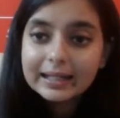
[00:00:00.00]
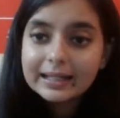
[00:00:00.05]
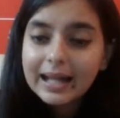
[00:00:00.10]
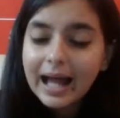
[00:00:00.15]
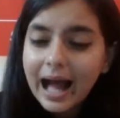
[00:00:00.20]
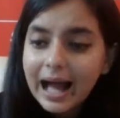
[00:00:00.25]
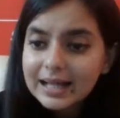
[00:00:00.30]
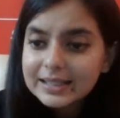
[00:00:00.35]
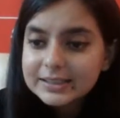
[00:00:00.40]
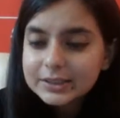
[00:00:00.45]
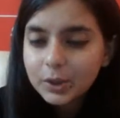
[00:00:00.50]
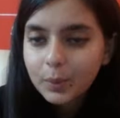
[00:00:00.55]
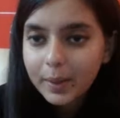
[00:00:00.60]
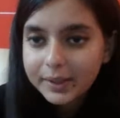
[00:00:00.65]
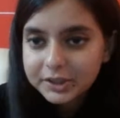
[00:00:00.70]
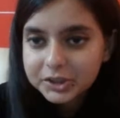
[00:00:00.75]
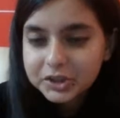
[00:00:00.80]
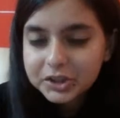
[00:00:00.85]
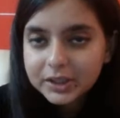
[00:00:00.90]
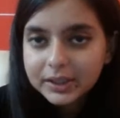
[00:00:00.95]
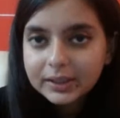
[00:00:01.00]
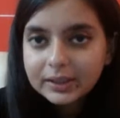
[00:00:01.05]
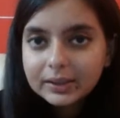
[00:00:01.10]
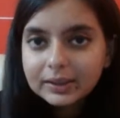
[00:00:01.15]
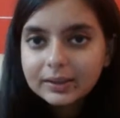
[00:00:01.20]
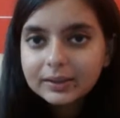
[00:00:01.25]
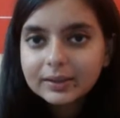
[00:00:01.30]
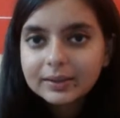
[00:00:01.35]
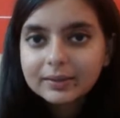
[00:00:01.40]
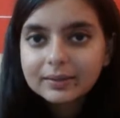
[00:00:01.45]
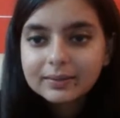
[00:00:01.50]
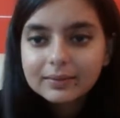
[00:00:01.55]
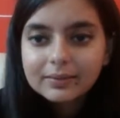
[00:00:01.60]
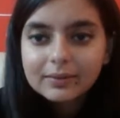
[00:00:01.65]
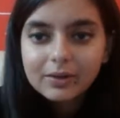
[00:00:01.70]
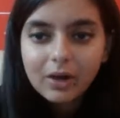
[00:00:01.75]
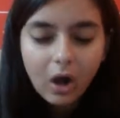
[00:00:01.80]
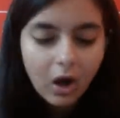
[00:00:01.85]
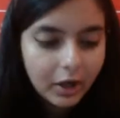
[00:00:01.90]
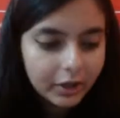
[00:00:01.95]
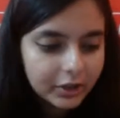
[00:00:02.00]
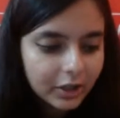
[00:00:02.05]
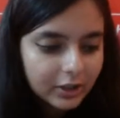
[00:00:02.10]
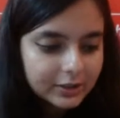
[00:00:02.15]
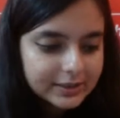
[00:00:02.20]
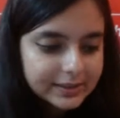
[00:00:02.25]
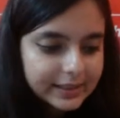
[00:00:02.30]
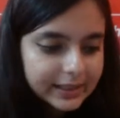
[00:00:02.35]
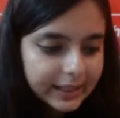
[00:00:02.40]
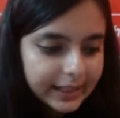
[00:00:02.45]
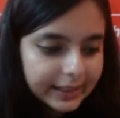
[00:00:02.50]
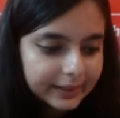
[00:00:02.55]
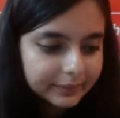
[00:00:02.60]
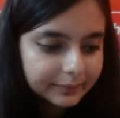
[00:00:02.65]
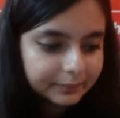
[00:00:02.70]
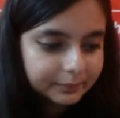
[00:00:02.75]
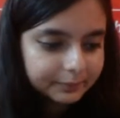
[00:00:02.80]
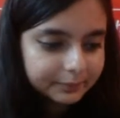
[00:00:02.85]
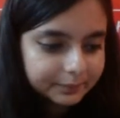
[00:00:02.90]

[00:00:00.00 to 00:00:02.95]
Last question on your screen.